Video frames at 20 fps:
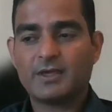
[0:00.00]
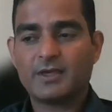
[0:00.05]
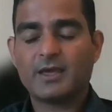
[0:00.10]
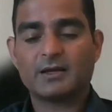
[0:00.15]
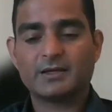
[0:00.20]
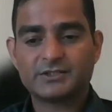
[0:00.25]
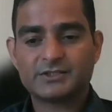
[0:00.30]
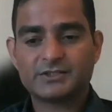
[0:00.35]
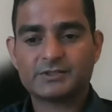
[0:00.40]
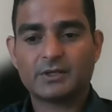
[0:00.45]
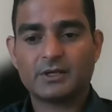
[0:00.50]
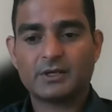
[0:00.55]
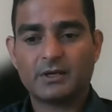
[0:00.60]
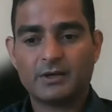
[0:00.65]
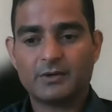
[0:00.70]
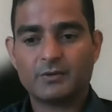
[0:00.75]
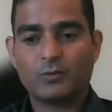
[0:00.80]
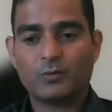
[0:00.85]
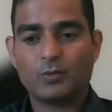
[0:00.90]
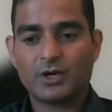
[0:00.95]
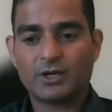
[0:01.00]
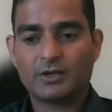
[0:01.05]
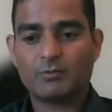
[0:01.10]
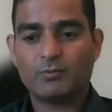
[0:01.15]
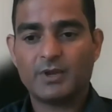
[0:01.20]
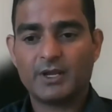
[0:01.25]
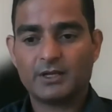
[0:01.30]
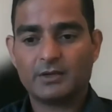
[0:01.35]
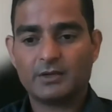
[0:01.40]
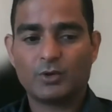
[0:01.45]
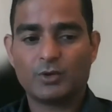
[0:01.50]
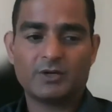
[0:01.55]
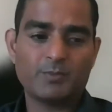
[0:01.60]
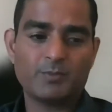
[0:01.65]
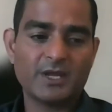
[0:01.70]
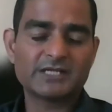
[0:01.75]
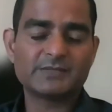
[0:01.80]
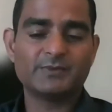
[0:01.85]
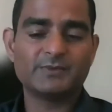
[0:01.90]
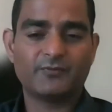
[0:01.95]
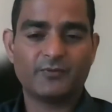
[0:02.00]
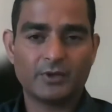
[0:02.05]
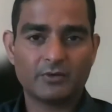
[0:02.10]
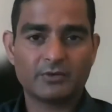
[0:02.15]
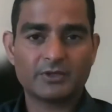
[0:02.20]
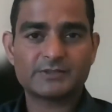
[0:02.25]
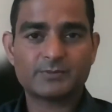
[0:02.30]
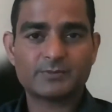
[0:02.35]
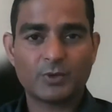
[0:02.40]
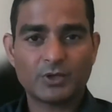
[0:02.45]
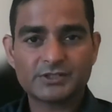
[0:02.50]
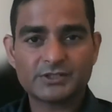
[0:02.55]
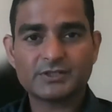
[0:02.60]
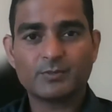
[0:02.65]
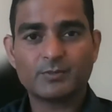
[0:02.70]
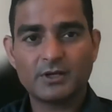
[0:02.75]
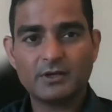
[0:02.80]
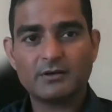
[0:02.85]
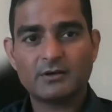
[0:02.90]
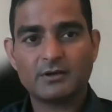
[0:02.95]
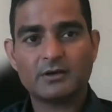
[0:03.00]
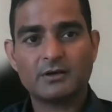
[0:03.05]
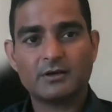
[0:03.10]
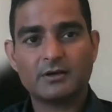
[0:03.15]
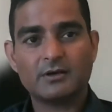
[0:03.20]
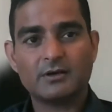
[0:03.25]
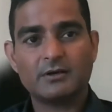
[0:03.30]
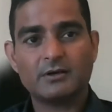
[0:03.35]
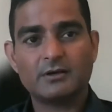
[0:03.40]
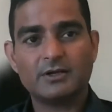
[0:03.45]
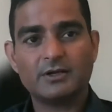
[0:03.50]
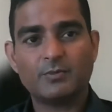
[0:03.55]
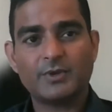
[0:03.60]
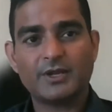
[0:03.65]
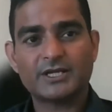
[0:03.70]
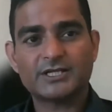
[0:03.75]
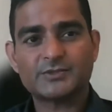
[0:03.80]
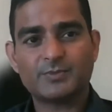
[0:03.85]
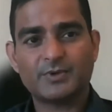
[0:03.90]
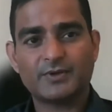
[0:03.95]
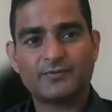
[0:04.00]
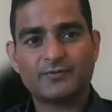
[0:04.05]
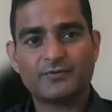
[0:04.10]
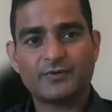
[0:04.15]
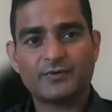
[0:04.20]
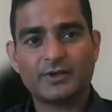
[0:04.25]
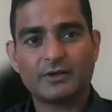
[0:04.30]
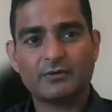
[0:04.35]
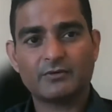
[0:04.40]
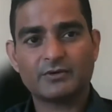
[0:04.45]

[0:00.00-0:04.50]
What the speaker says: it's what make it makes me feel responsible. It makes me feel